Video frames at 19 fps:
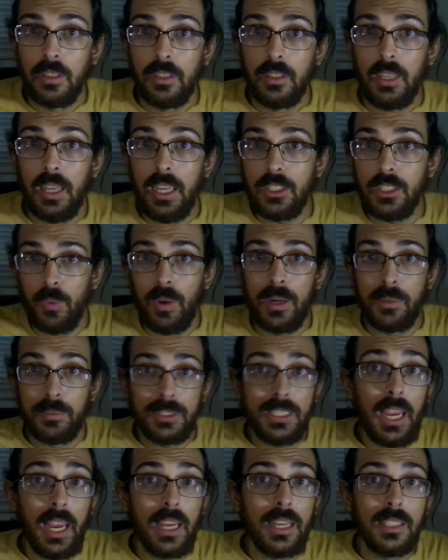Is what I'm
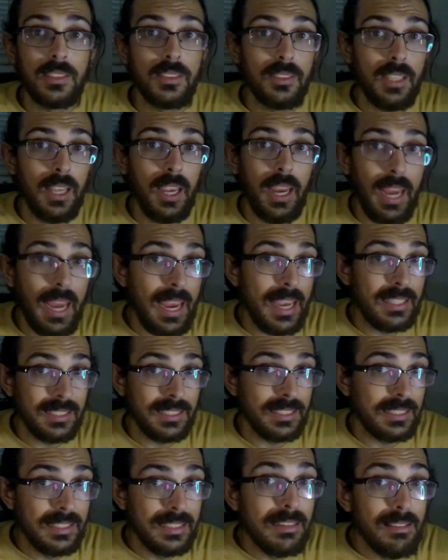saying. It's like
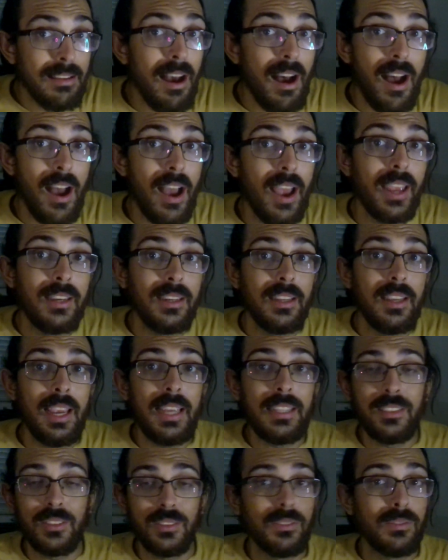it's not
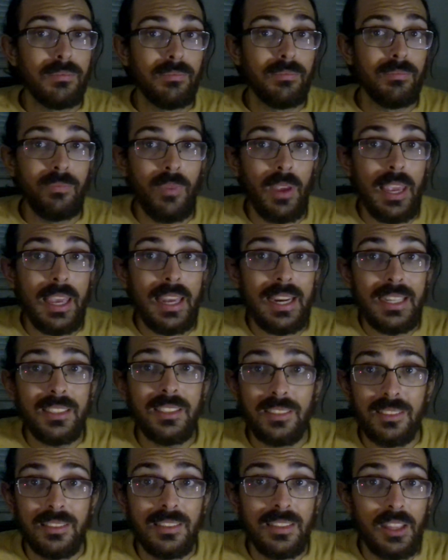it's it
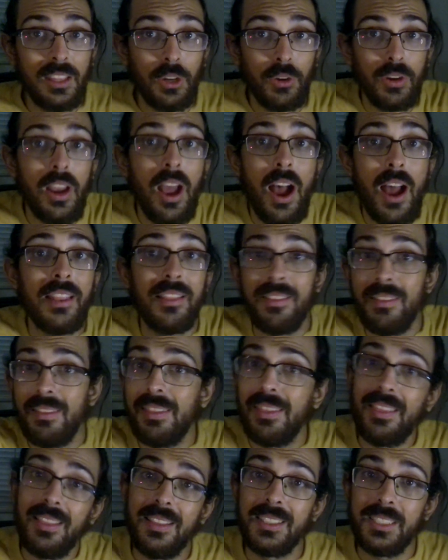is they're not
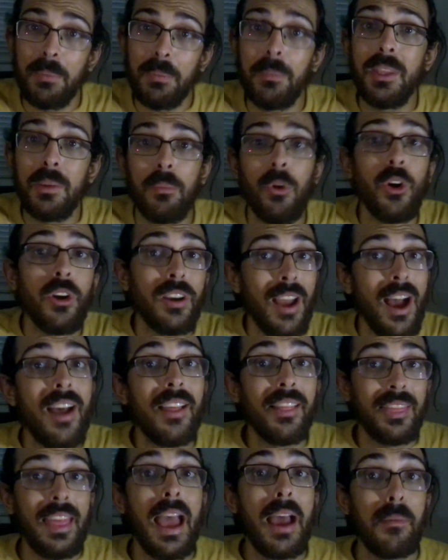some of them are
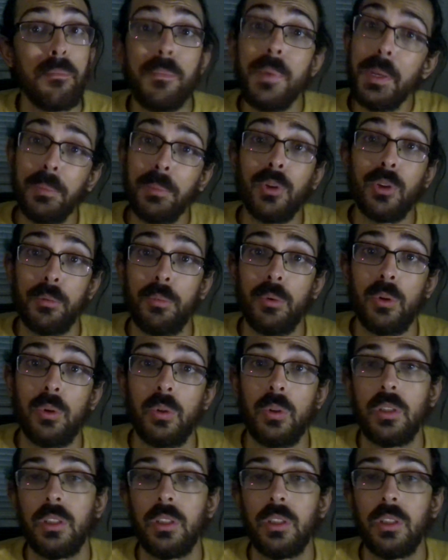not that memorable.